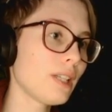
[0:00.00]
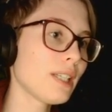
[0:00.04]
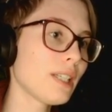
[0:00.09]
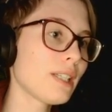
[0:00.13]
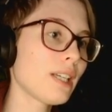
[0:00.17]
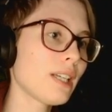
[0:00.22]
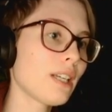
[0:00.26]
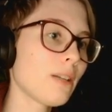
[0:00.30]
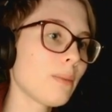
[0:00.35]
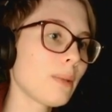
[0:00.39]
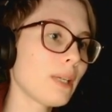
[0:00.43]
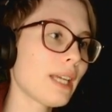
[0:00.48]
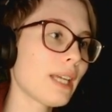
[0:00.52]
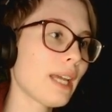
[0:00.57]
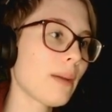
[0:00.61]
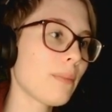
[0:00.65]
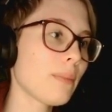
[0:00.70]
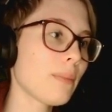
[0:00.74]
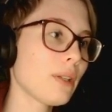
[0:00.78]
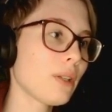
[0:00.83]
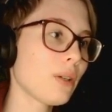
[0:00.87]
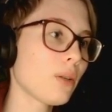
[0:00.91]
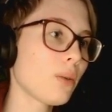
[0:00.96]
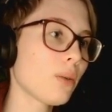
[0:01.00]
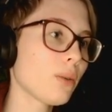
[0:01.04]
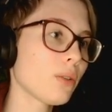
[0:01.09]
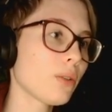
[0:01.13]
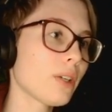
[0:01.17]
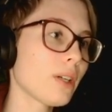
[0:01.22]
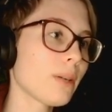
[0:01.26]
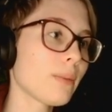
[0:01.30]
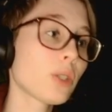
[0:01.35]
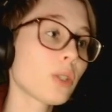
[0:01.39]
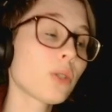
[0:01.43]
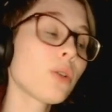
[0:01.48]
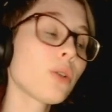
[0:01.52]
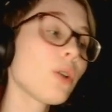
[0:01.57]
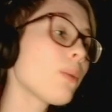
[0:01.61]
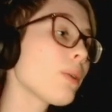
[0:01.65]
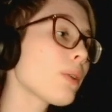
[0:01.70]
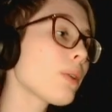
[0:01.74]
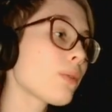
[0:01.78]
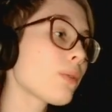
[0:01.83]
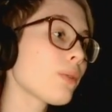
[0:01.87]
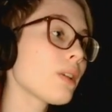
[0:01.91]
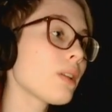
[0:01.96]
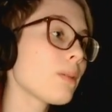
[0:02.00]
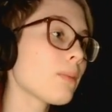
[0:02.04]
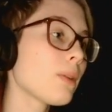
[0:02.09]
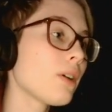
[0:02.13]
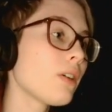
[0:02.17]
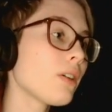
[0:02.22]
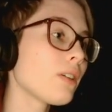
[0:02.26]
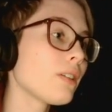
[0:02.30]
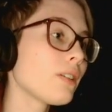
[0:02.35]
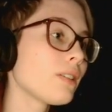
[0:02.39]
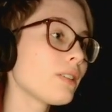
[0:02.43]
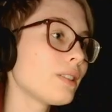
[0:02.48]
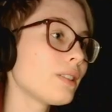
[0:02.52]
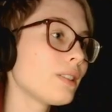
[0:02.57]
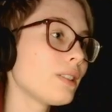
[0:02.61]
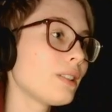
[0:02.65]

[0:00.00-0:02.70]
This enemy can't be the corner enemy, so we know where 3 of them are.